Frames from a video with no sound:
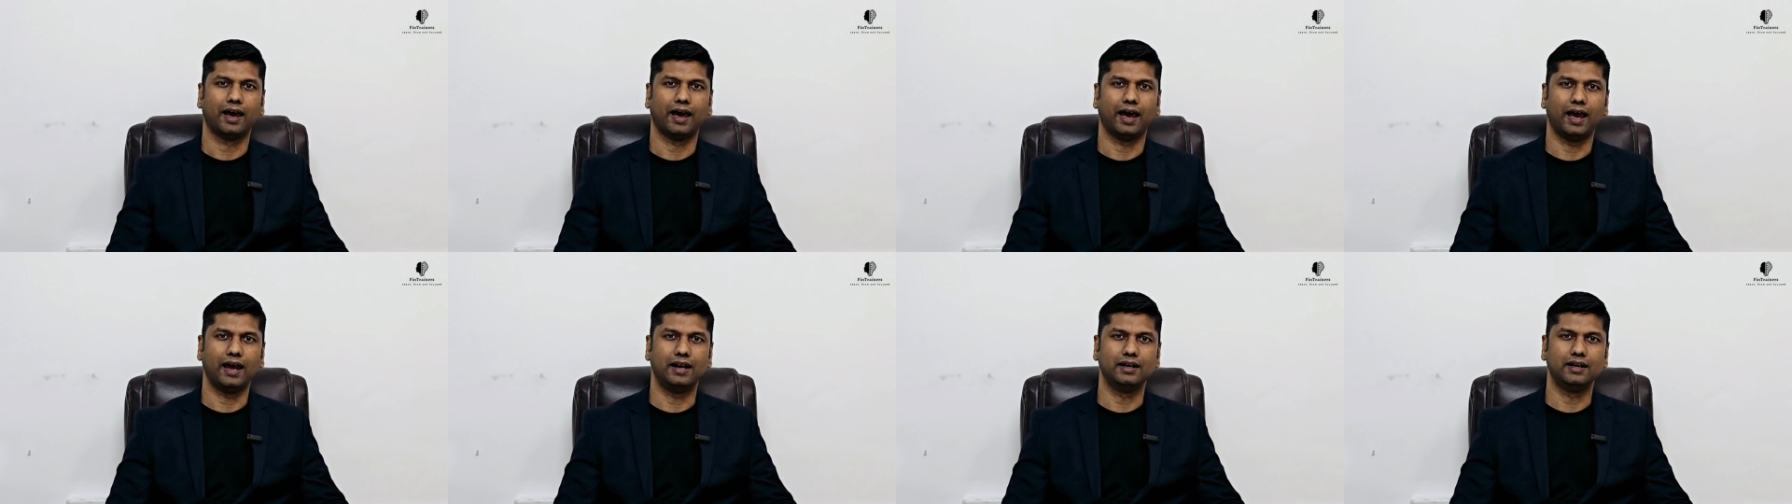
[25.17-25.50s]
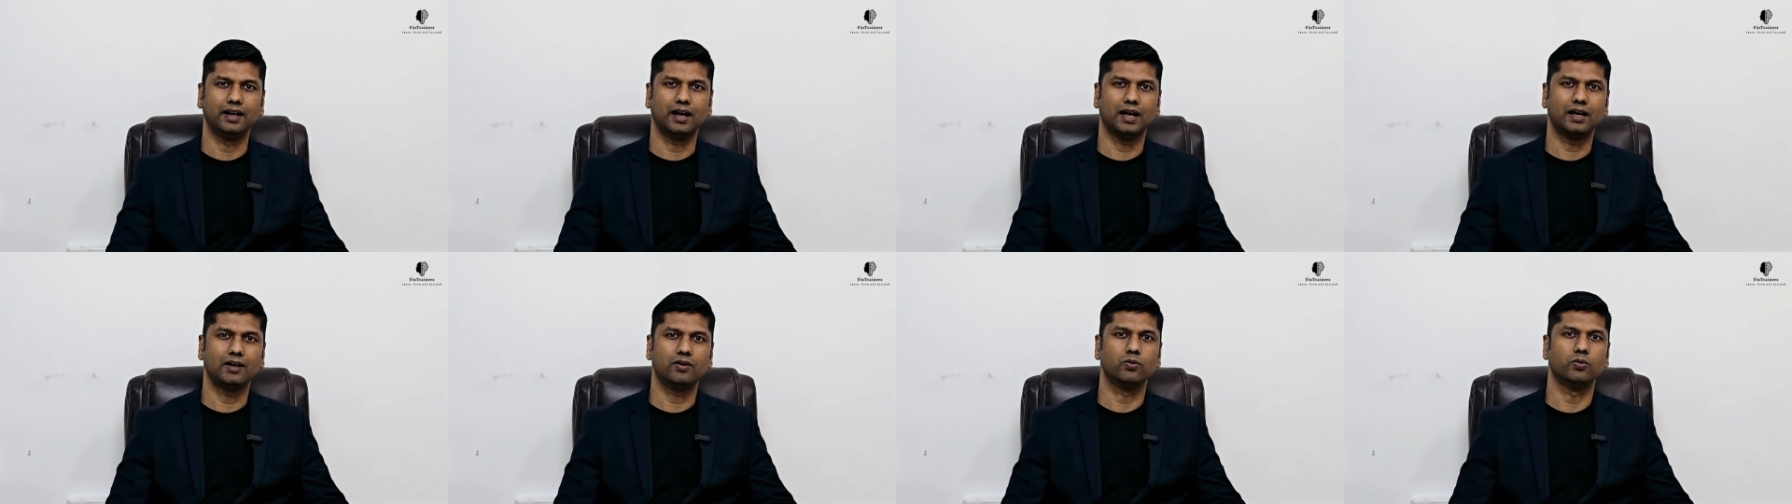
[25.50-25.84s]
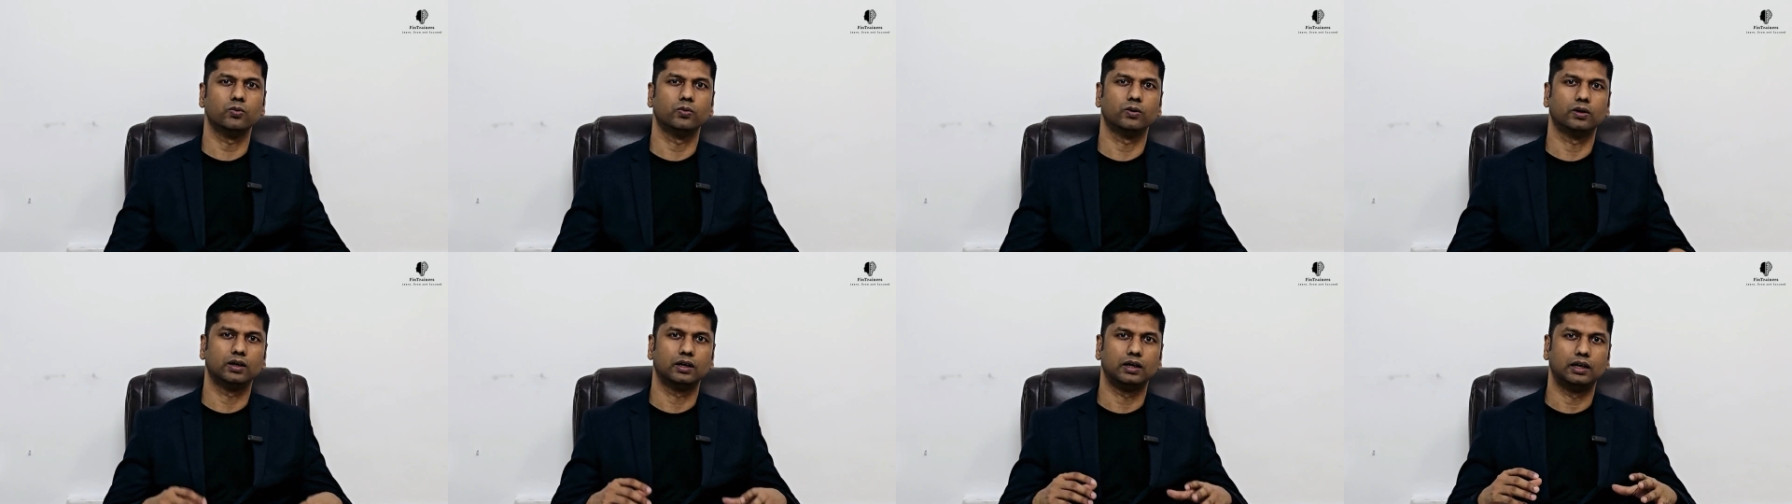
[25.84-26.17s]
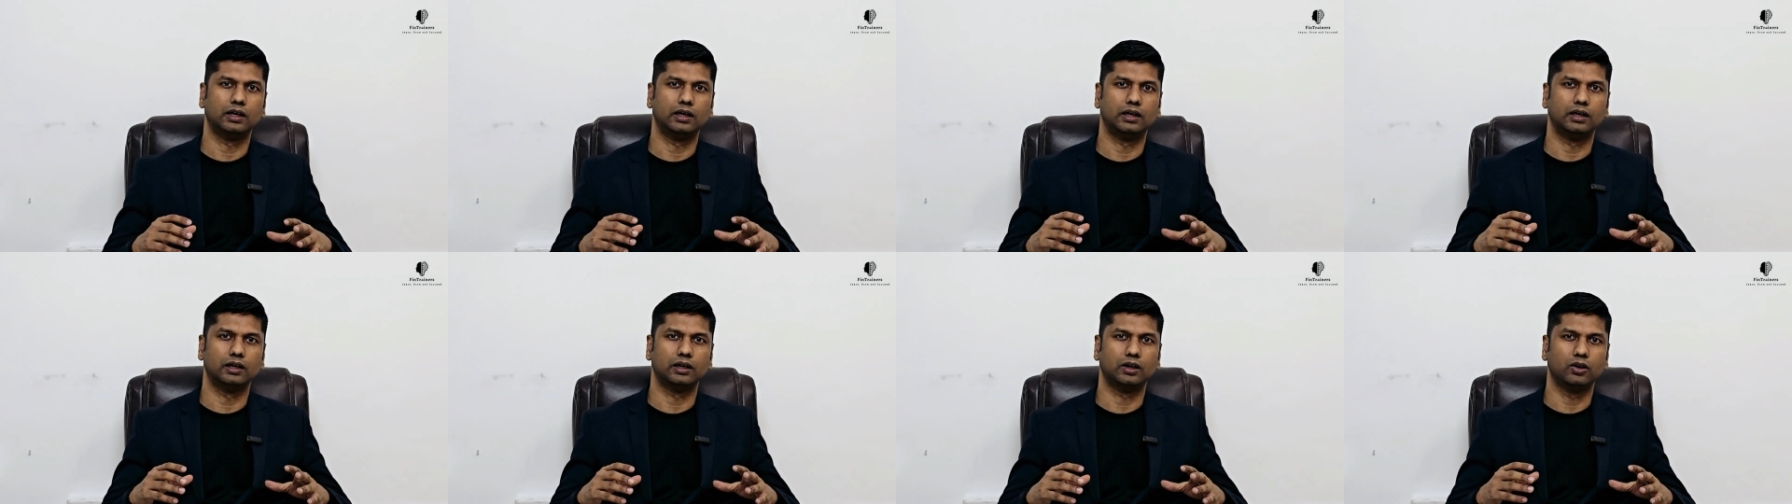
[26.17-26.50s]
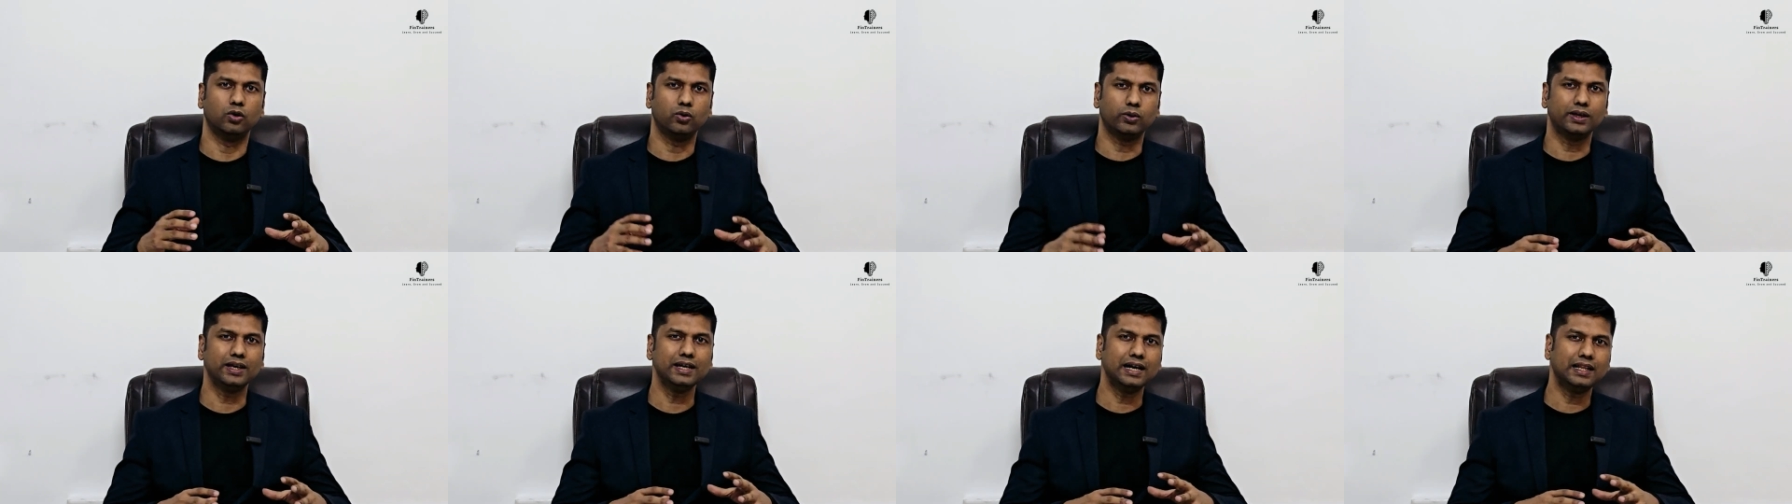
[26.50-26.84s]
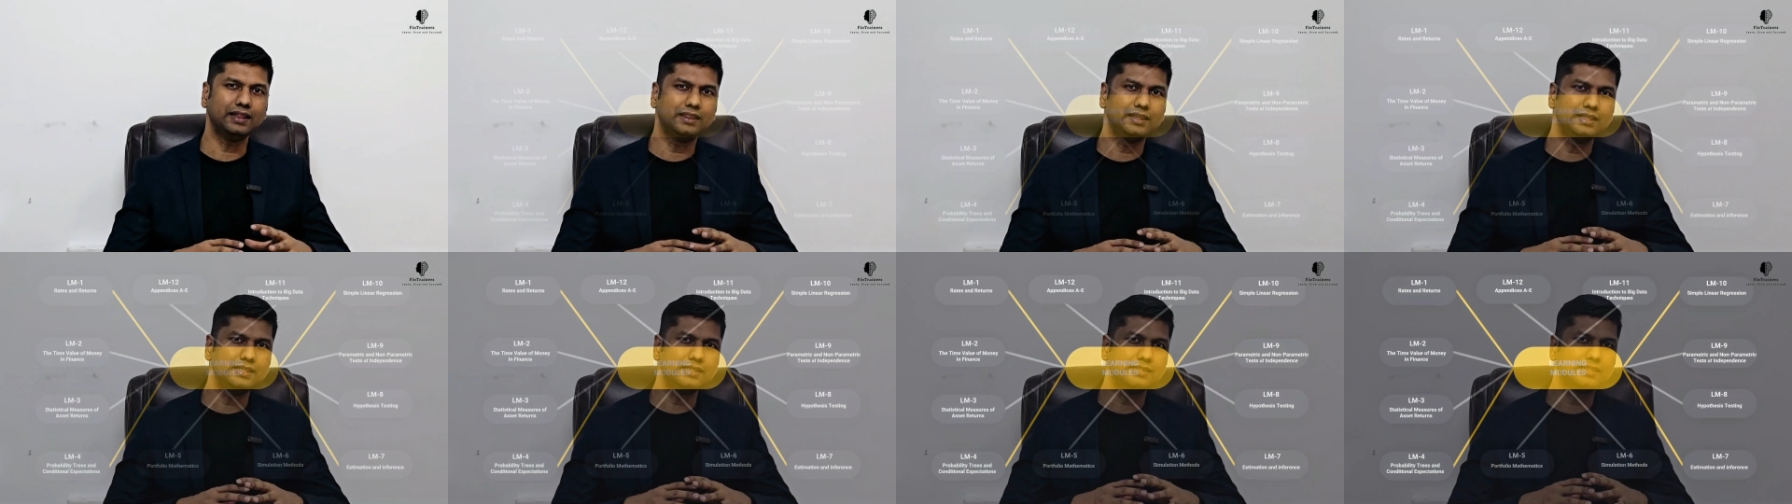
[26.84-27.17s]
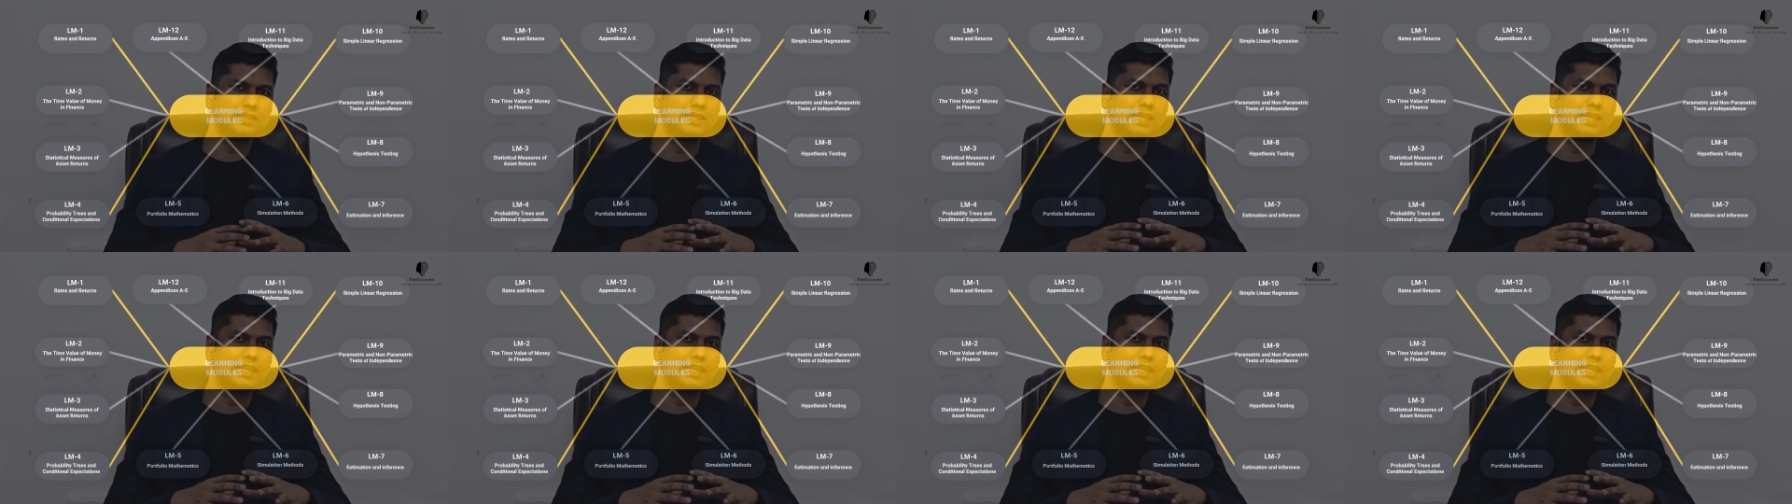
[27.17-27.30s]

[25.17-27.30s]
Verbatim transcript: And now, looking at these